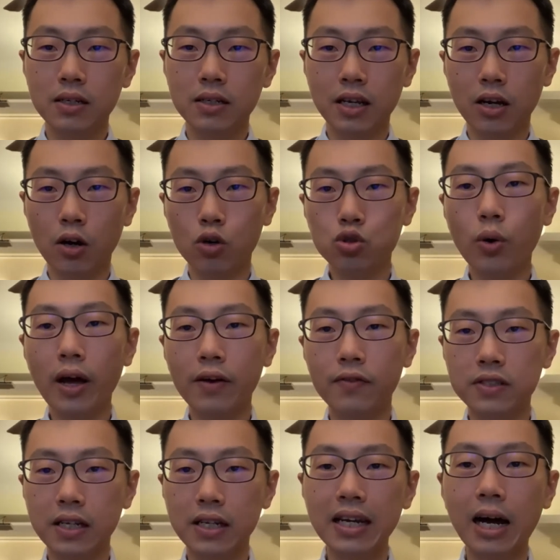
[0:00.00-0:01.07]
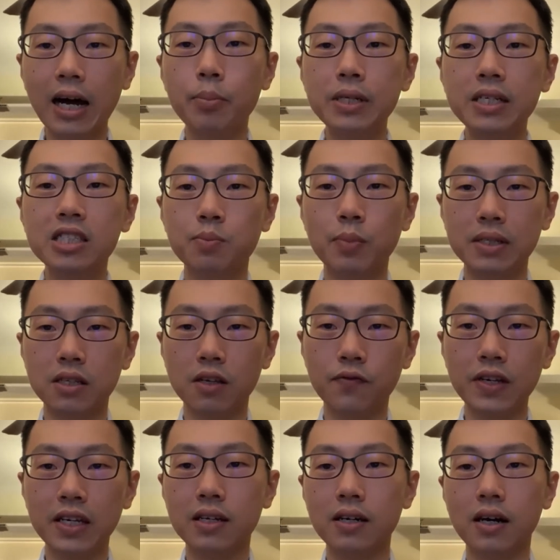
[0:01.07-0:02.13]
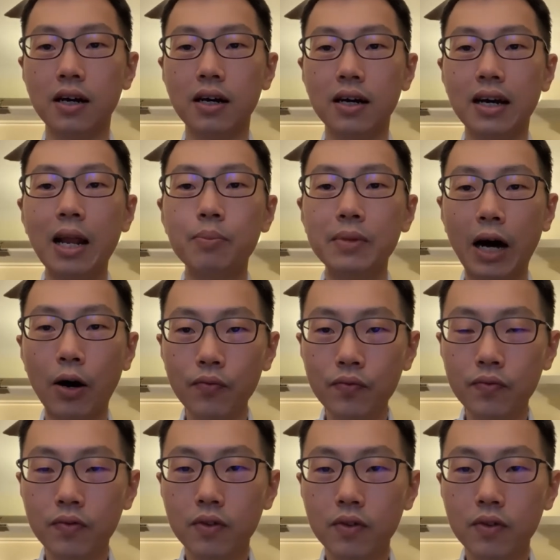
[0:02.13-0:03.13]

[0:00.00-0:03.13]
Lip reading: they also have certain company-specific clampdown.